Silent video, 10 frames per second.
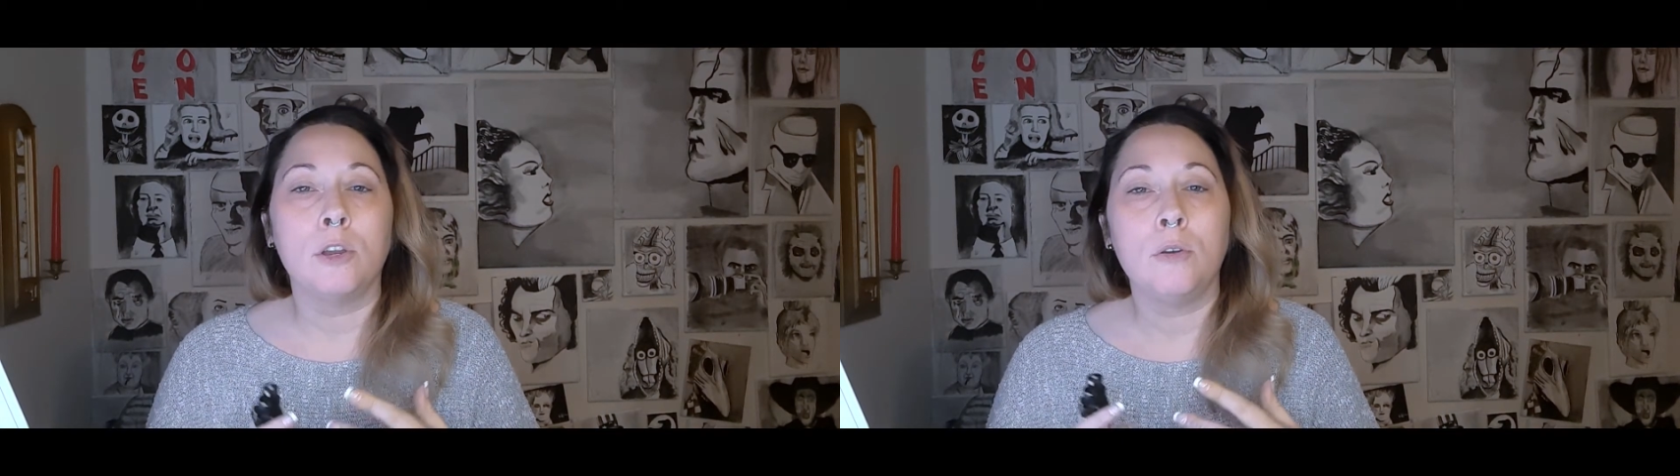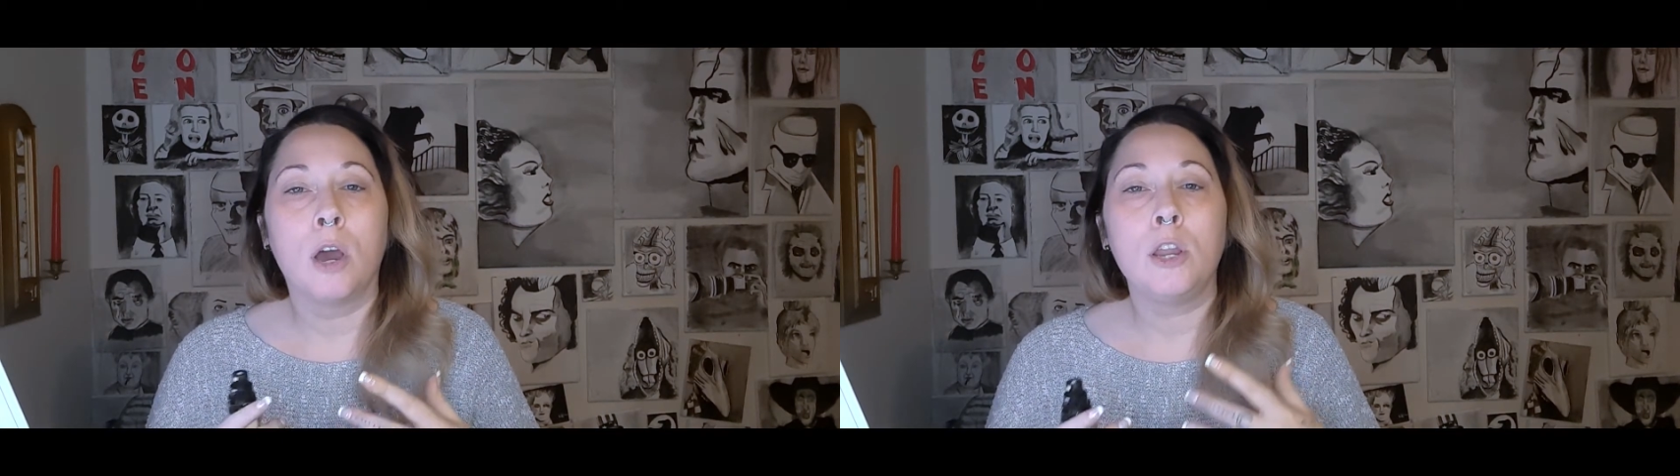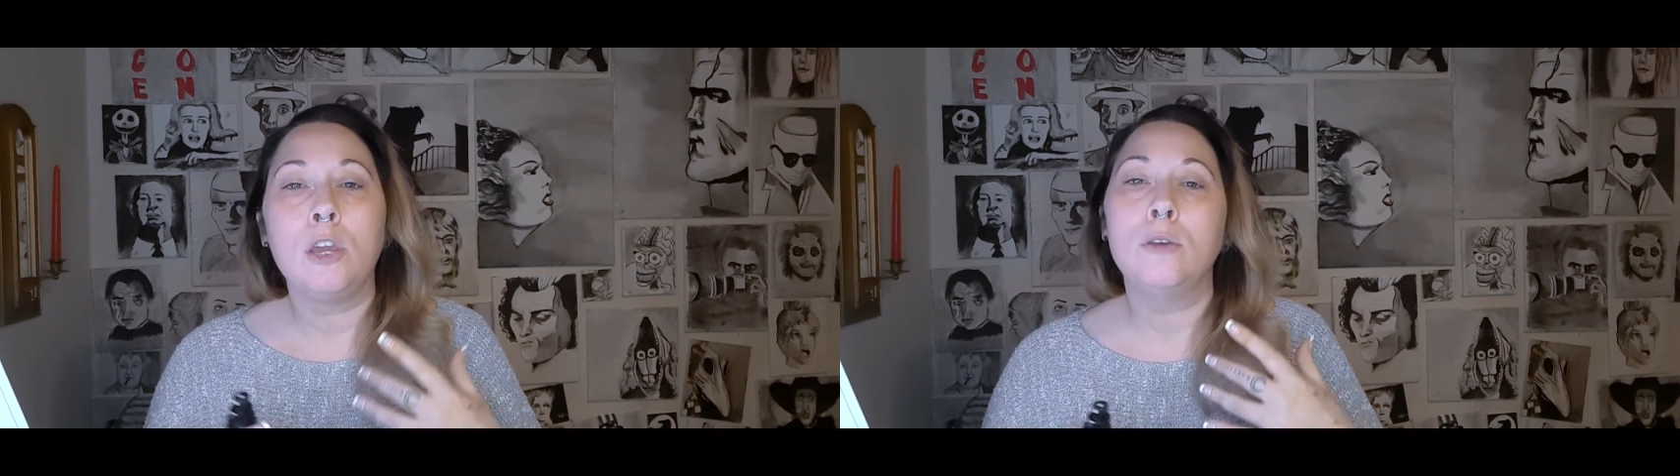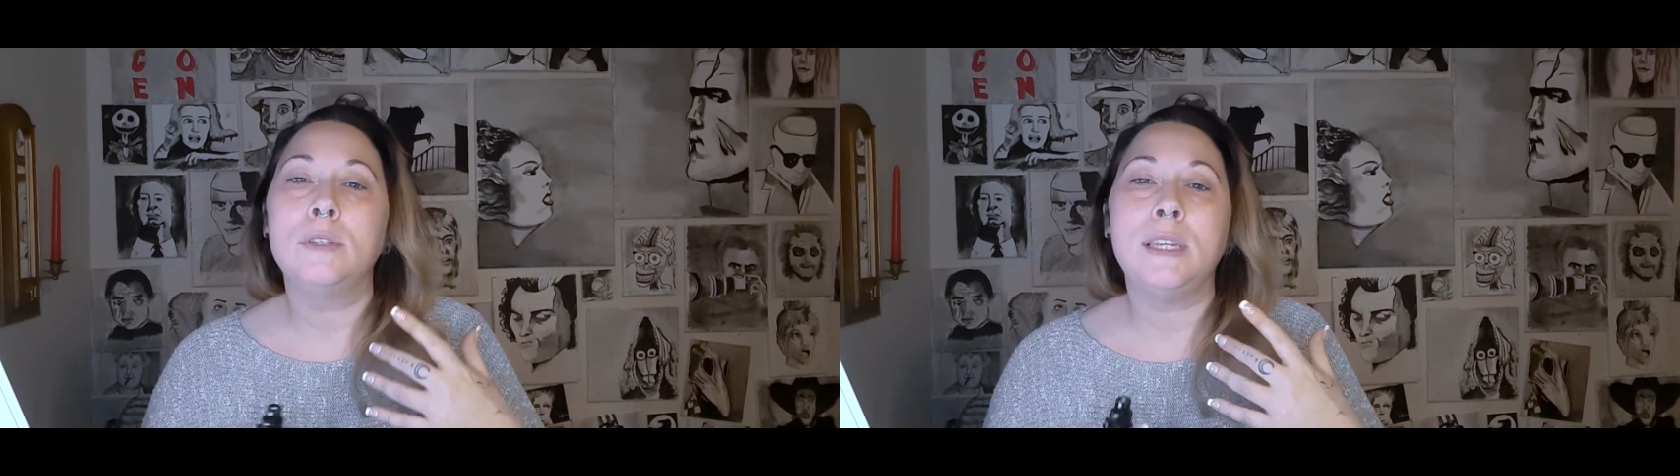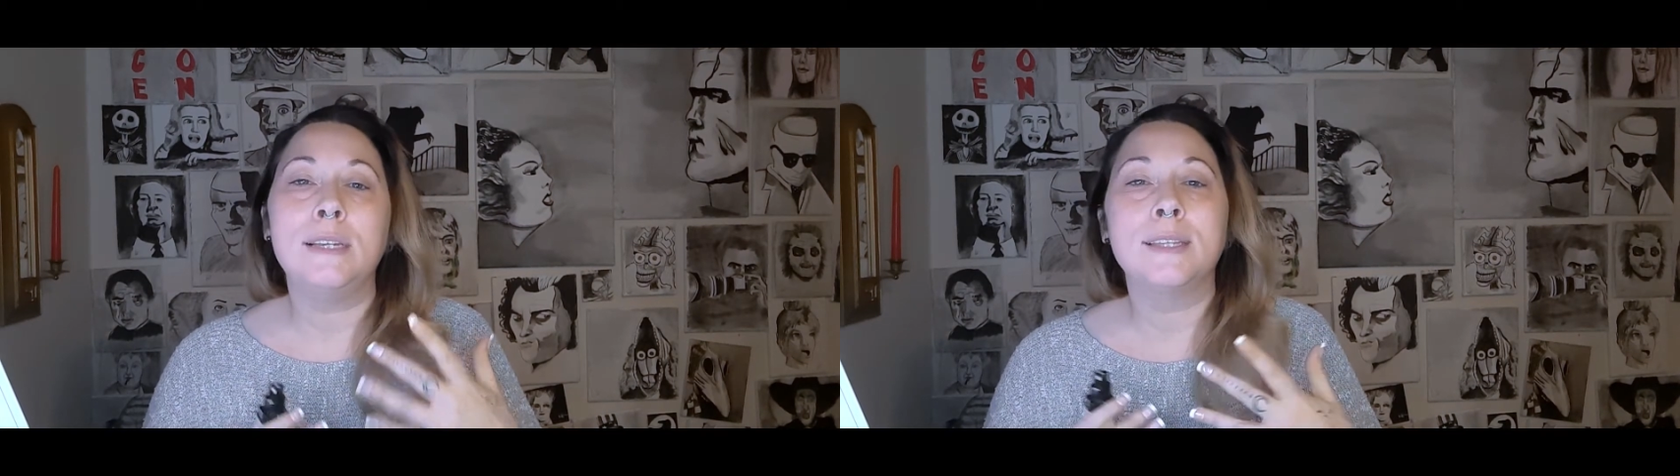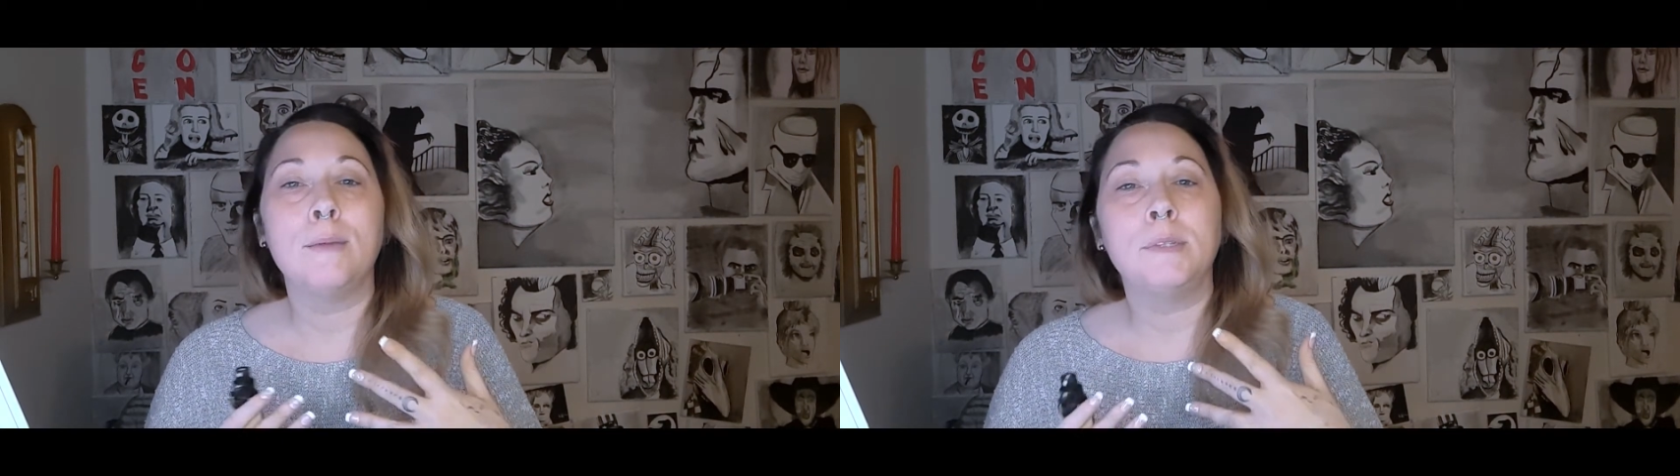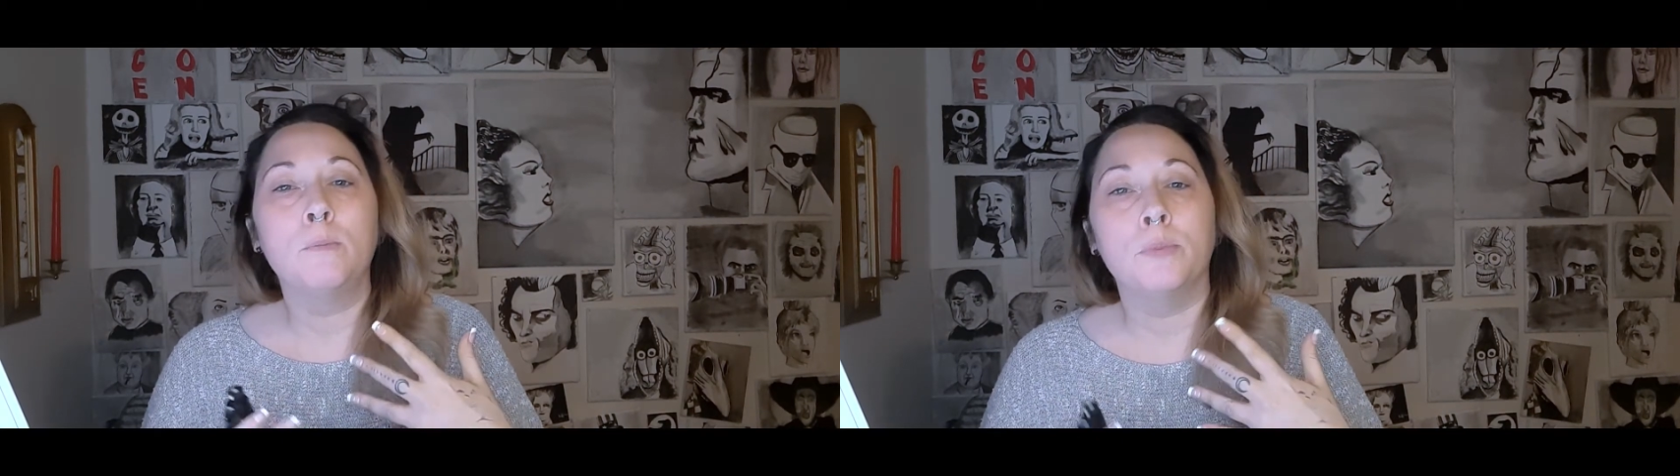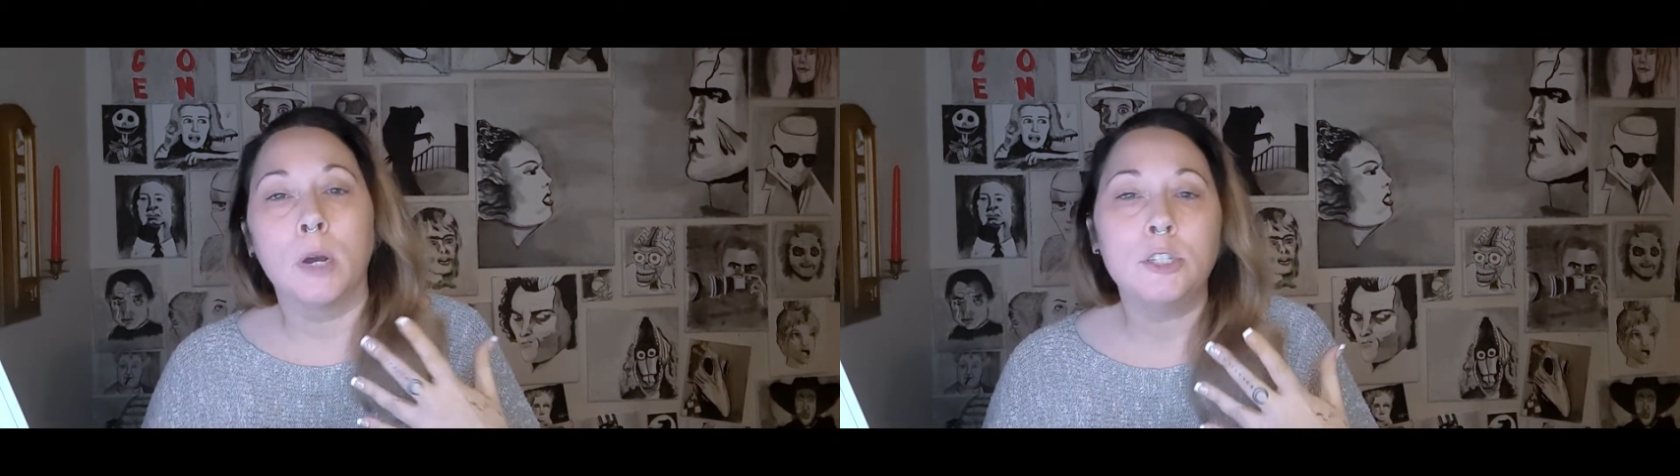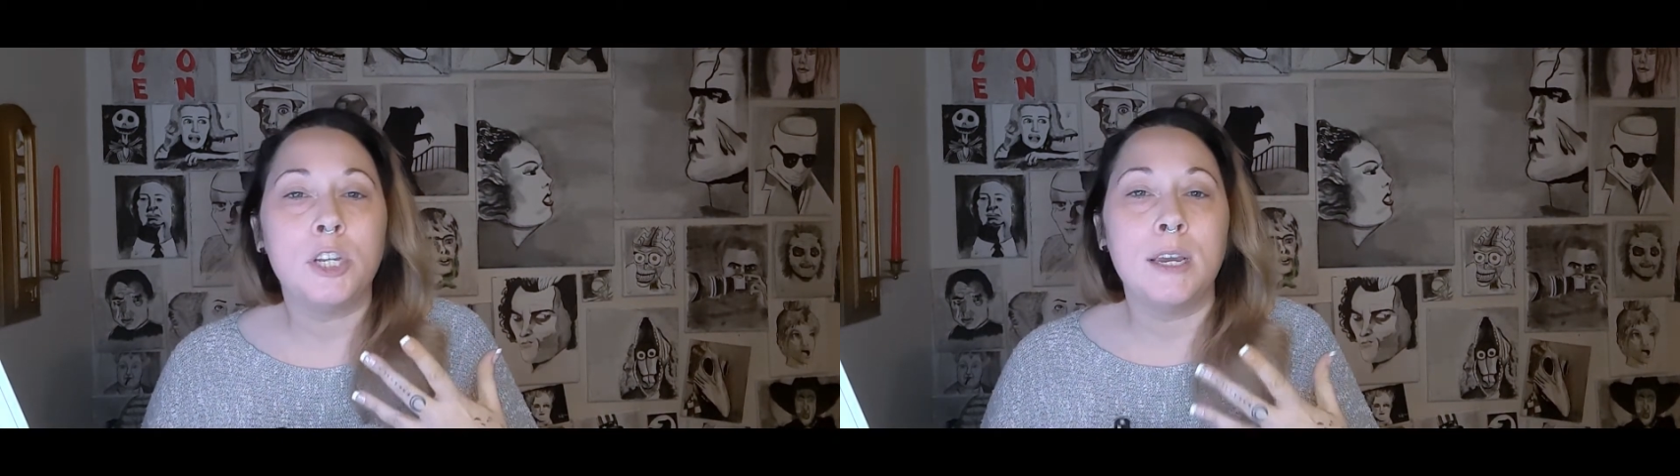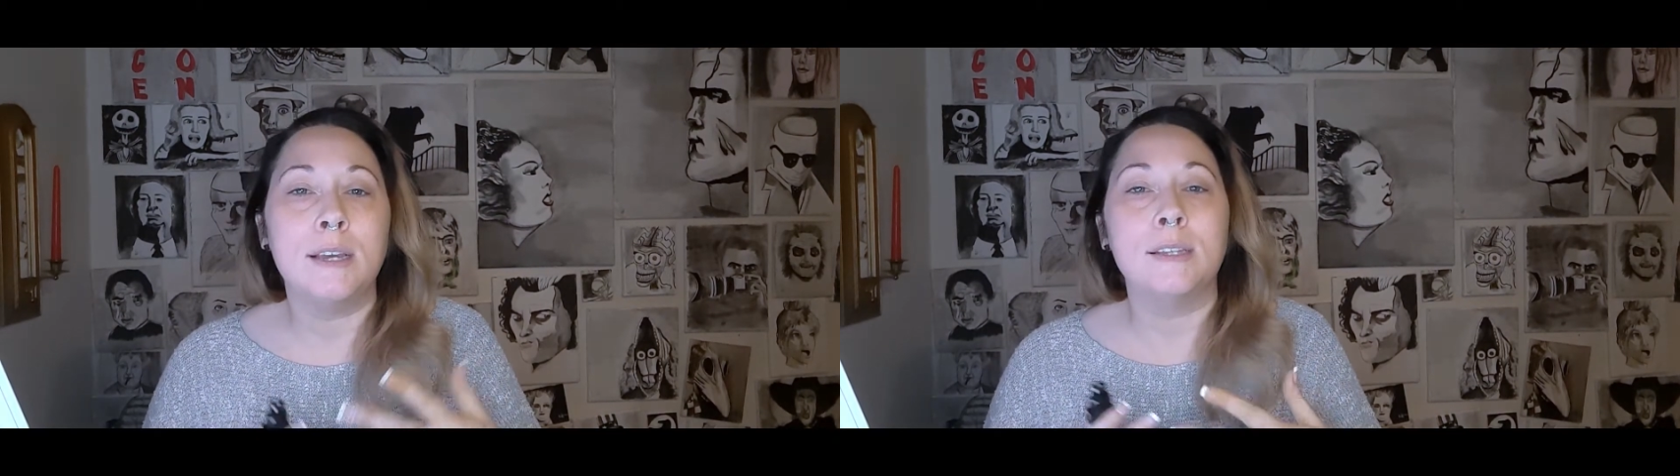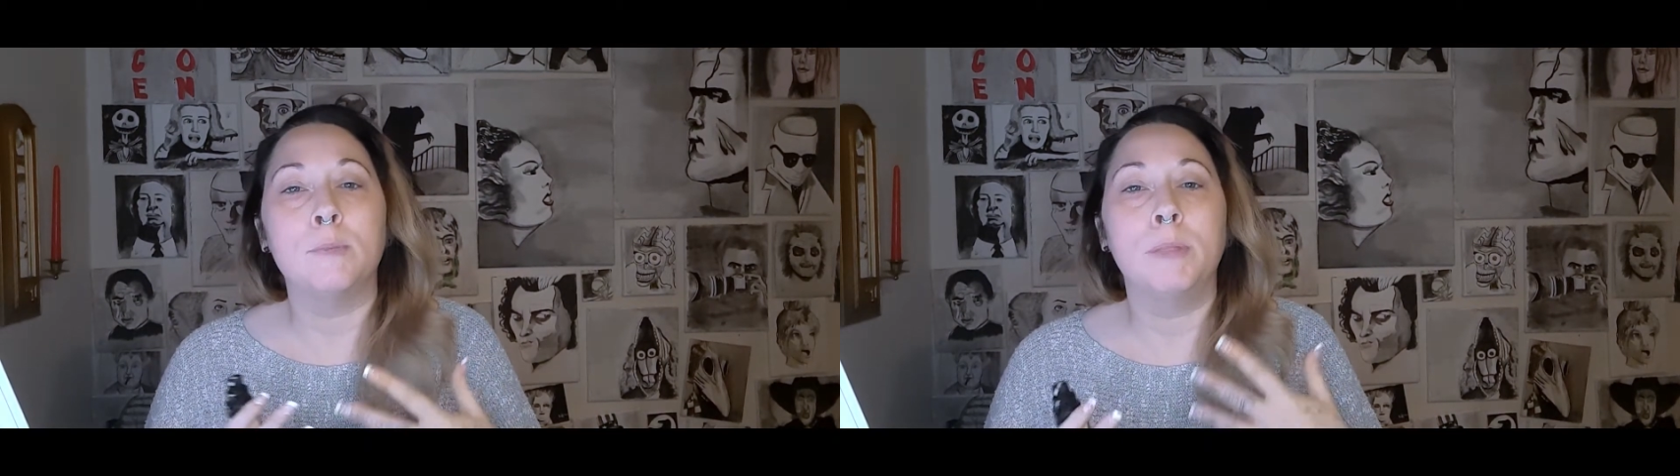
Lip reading: you got to use these types of brushes,